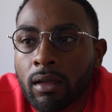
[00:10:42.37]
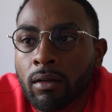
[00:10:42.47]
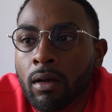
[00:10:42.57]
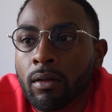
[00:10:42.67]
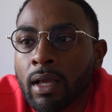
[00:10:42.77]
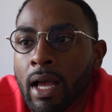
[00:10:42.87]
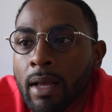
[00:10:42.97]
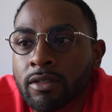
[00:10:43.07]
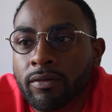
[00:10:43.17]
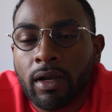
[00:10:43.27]
You know, the
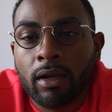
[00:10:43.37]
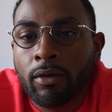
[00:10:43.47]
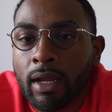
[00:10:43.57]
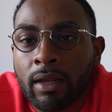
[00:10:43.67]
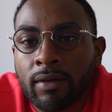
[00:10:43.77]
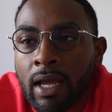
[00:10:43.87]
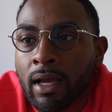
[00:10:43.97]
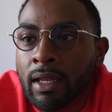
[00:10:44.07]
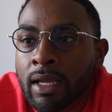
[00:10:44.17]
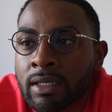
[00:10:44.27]
cops are very creative
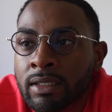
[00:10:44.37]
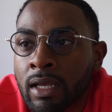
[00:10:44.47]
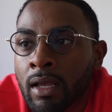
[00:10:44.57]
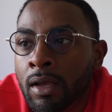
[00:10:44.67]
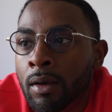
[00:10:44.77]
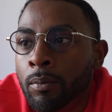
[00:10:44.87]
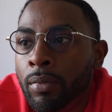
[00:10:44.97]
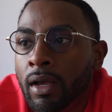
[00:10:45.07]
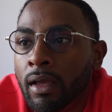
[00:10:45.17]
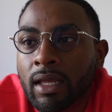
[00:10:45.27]
nowadays
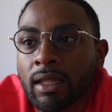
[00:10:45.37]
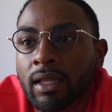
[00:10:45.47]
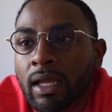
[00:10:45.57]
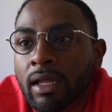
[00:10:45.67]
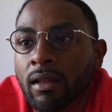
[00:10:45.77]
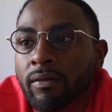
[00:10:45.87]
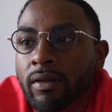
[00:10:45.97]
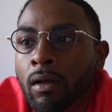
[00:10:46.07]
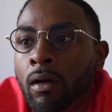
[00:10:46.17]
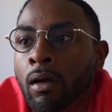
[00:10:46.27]
but in the end of
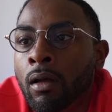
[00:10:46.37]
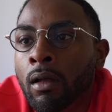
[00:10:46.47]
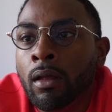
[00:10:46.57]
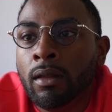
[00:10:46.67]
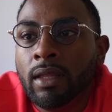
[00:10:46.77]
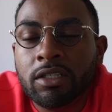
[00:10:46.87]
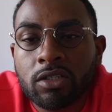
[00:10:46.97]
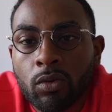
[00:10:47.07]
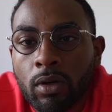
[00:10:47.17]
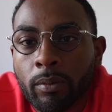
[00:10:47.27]
it all, they
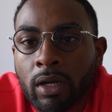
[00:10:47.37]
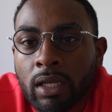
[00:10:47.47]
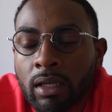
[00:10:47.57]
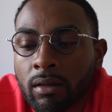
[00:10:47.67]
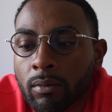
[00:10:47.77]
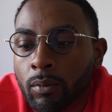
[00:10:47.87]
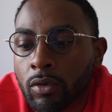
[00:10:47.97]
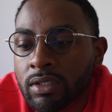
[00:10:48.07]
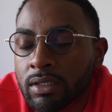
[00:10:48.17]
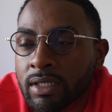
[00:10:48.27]
just want money
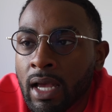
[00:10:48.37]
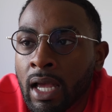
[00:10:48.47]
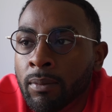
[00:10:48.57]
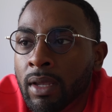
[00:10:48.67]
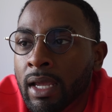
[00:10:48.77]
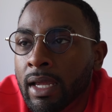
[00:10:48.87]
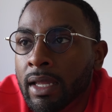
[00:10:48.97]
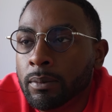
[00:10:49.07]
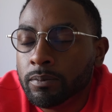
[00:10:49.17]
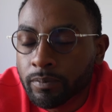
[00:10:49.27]
most of the time.
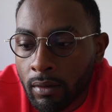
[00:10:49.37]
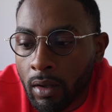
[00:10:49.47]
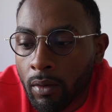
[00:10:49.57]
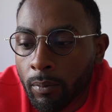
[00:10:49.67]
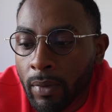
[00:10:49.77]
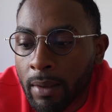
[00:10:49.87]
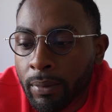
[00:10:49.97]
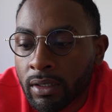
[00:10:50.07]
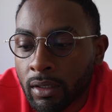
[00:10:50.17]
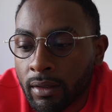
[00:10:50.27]
And, you know, my
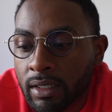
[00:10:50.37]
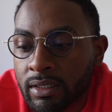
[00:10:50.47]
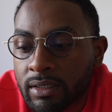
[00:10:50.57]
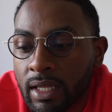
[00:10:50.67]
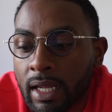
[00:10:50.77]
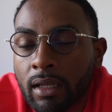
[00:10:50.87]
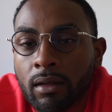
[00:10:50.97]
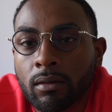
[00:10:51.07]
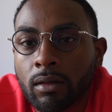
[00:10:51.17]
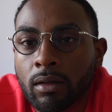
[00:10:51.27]
opinion on this is
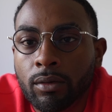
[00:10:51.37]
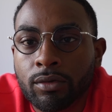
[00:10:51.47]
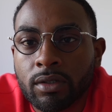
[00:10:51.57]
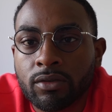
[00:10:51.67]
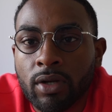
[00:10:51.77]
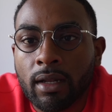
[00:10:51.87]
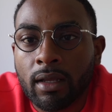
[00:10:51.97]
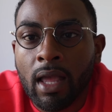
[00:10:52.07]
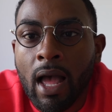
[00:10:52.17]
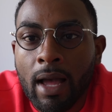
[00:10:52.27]
that you should try to
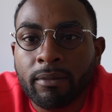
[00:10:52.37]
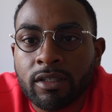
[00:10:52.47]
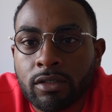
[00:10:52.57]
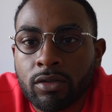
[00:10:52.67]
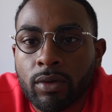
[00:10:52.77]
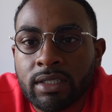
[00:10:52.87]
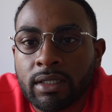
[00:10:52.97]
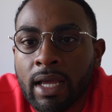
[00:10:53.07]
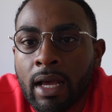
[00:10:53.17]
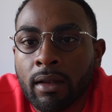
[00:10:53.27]
calm the situation
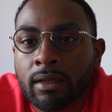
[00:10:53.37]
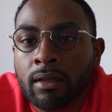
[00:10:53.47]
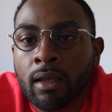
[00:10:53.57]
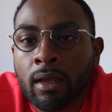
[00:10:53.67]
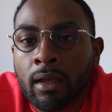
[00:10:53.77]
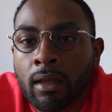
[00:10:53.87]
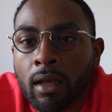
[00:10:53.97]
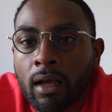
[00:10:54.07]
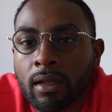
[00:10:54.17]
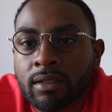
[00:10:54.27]
down and
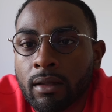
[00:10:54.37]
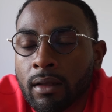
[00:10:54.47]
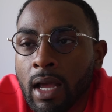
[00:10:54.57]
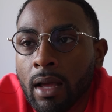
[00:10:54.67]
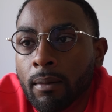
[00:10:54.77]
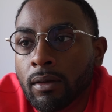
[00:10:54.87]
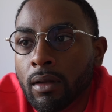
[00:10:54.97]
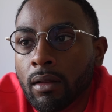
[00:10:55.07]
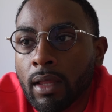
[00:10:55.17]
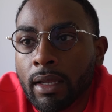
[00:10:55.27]
uh, tell the cop, you
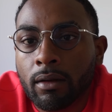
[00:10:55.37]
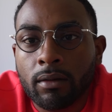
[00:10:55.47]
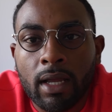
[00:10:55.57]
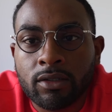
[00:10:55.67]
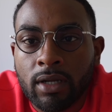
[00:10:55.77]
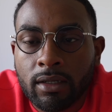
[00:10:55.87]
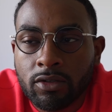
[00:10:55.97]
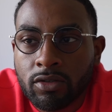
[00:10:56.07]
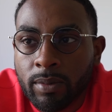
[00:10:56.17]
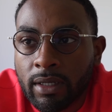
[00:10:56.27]
know, like you're not trying to
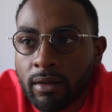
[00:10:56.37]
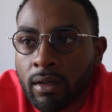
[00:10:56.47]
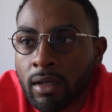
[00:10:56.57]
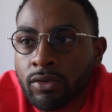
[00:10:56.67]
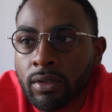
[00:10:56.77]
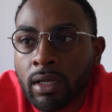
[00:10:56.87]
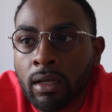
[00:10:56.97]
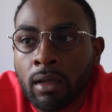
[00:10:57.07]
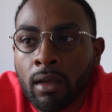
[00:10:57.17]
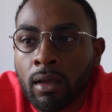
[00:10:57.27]
disrespect the
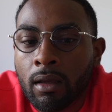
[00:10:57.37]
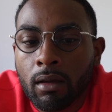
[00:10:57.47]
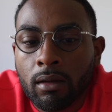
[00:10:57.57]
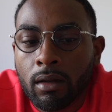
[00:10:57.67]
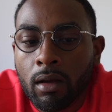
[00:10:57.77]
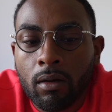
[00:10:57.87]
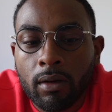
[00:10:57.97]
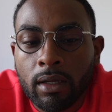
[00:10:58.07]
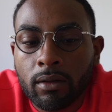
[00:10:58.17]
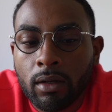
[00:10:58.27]
country, you know,
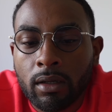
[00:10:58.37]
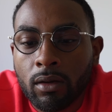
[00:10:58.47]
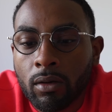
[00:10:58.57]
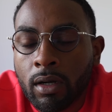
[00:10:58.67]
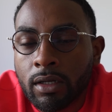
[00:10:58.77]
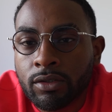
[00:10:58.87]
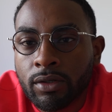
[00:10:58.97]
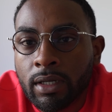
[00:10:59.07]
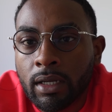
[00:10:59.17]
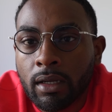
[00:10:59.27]
in, in your
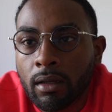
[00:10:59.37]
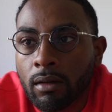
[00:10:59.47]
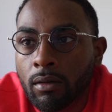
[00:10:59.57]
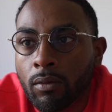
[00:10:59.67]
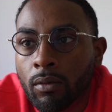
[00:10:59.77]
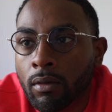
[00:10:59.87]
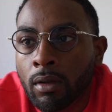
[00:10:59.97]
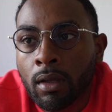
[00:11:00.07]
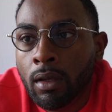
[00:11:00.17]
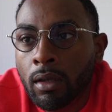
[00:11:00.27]
country,
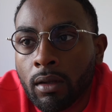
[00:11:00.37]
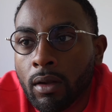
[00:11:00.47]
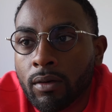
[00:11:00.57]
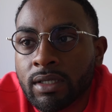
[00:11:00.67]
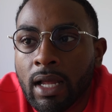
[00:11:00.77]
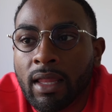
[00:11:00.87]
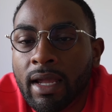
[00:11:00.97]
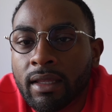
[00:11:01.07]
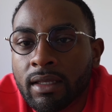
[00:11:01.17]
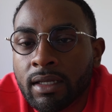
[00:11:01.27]
you know, it's not
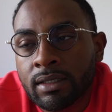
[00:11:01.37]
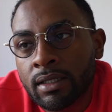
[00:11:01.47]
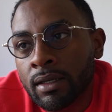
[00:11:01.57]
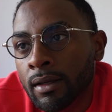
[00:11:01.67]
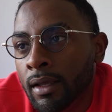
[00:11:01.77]
like this.